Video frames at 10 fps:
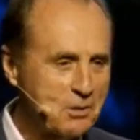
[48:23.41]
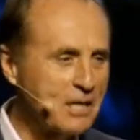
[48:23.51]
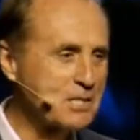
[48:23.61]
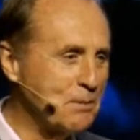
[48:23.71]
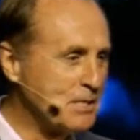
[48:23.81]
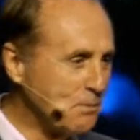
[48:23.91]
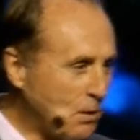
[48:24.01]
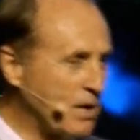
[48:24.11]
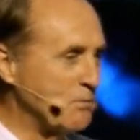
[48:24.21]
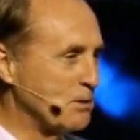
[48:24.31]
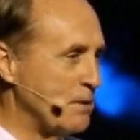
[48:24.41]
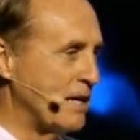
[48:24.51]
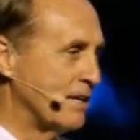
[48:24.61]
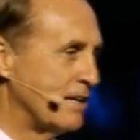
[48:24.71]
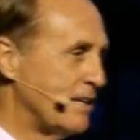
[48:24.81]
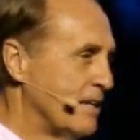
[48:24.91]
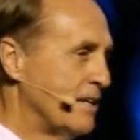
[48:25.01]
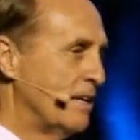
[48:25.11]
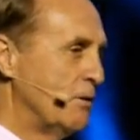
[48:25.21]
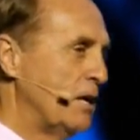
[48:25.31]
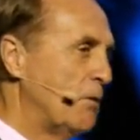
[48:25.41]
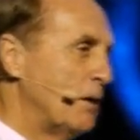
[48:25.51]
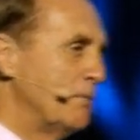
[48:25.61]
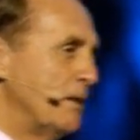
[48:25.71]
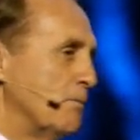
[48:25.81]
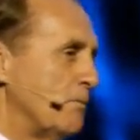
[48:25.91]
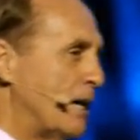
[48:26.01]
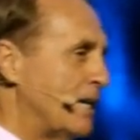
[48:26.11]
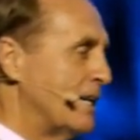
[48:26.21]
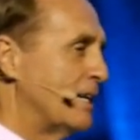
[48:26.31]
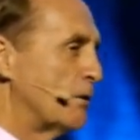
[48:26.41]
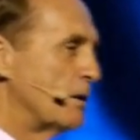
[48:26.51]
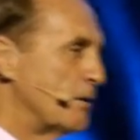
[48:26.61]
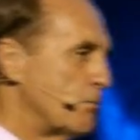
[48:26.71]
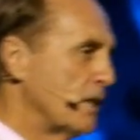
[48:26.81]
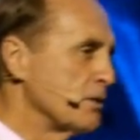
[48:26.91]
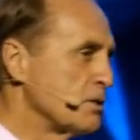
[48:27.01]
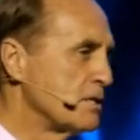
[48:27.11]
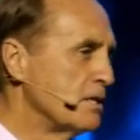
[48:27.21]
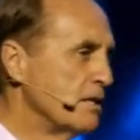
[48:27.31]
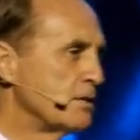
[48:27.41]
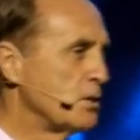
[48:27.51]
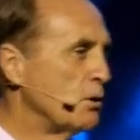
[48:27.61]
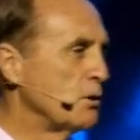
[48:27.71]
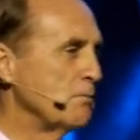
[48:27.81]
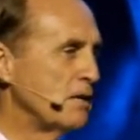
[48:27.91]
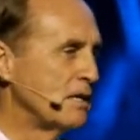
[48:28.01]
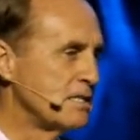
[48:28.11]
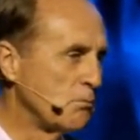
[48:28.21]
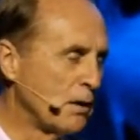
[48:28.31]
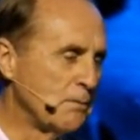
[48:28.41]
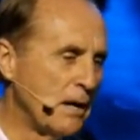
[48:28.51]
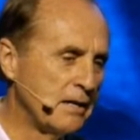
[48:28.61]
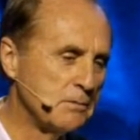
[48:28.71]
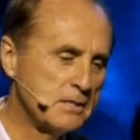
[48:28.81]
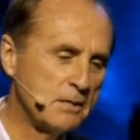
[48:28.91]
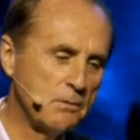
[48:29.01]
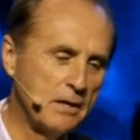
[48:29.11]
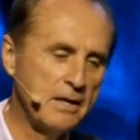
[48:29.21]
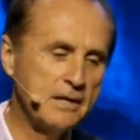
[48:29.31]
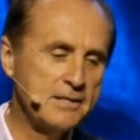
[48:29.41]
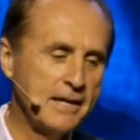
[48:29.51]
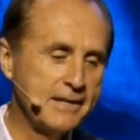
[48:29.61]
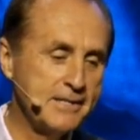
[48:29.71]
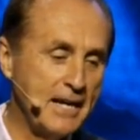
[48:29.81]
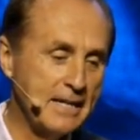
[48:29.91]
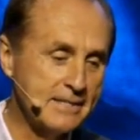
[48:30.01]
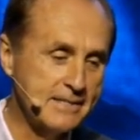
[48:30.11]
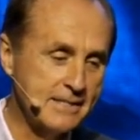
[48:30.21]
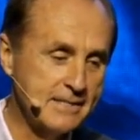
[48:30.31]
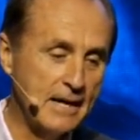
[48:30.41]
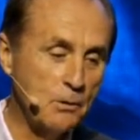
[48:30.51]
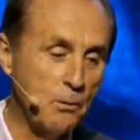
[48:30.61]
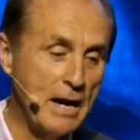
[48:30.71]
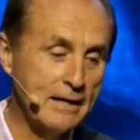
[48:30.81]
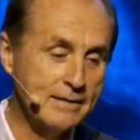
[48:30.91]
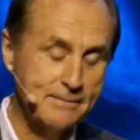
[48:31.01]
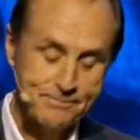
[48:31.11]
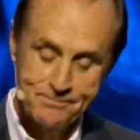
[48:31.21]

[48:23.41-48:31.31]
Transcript: Trust me, to put up with me. Yeah, when my brothers told him, I said, what about him? He said, well, now you're taking a chance. He's kind of wild.